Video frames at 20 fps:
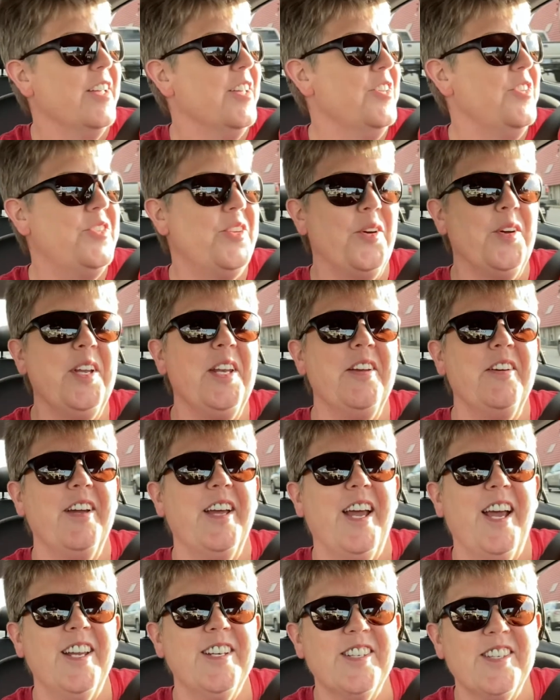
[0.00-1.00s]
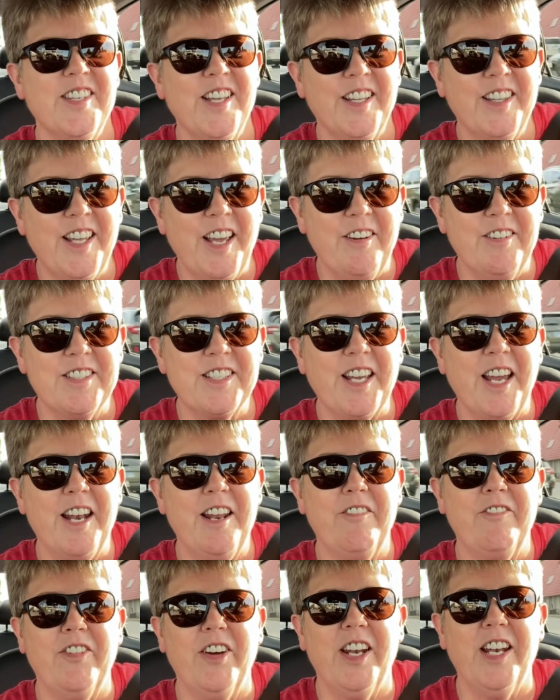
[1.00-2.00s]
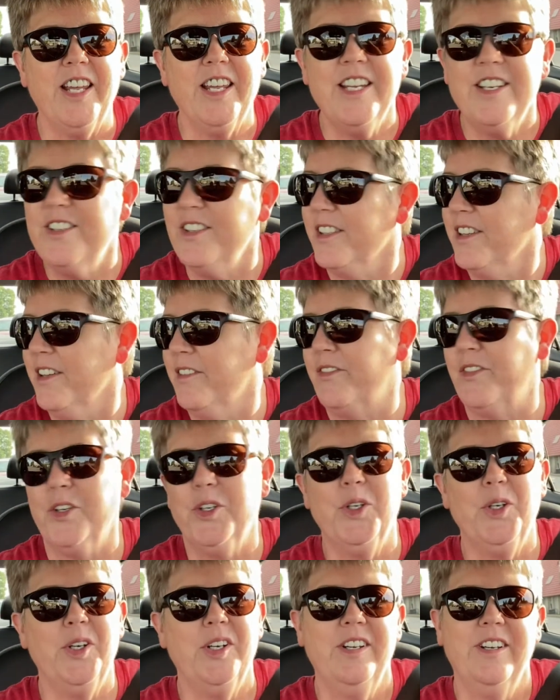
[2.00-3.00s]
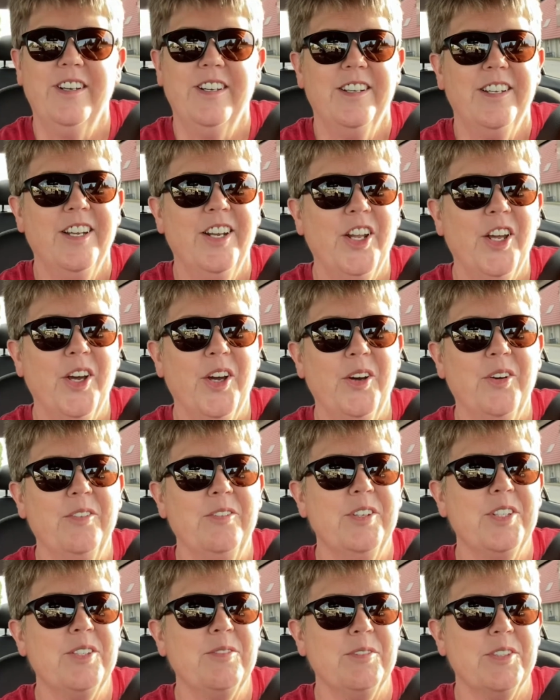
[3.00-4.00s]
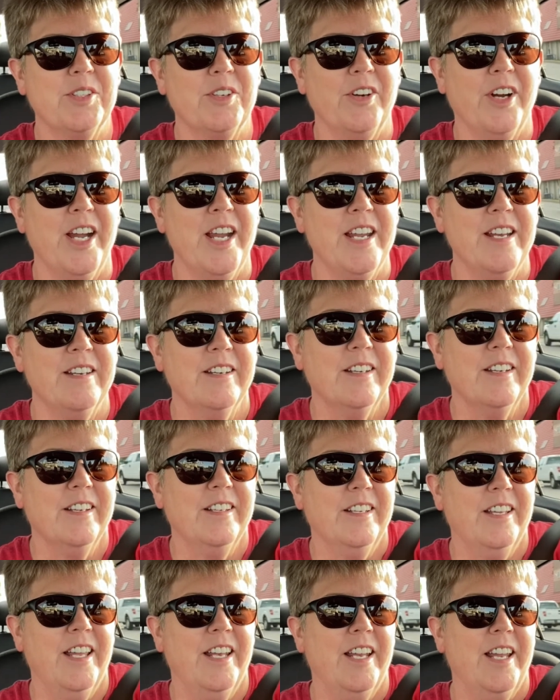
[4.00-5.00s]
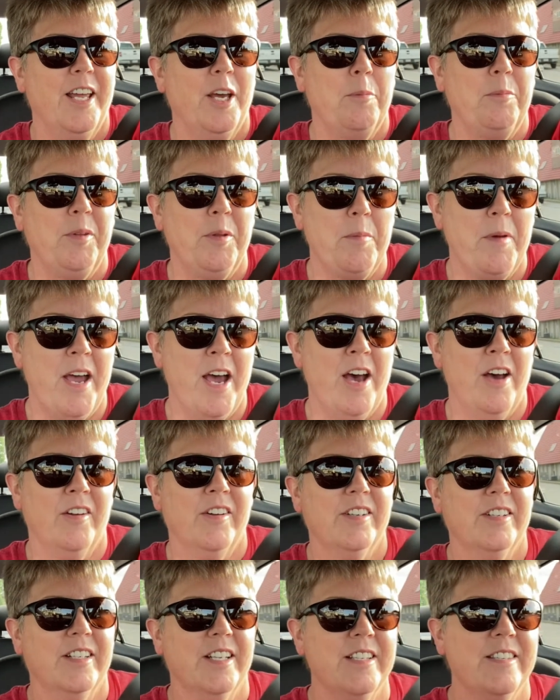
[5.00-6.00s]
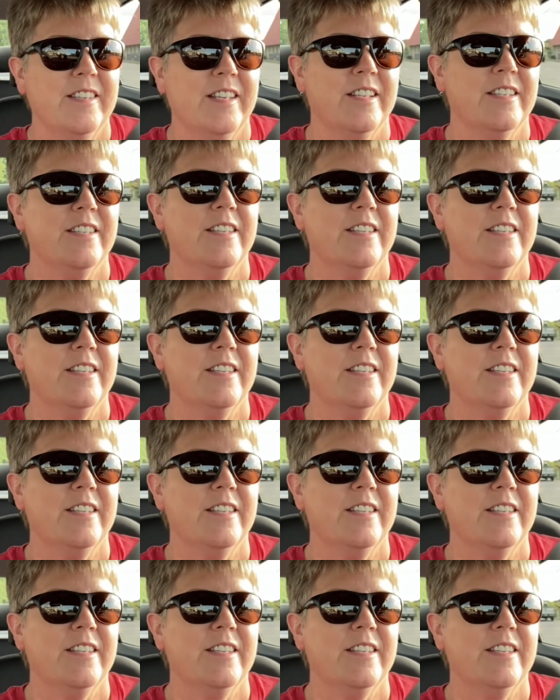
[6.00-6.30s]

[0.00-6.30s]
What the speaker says: So anyway, I just thought that was kind of funny. He took the food, you know, which was great, and it helped him out. I said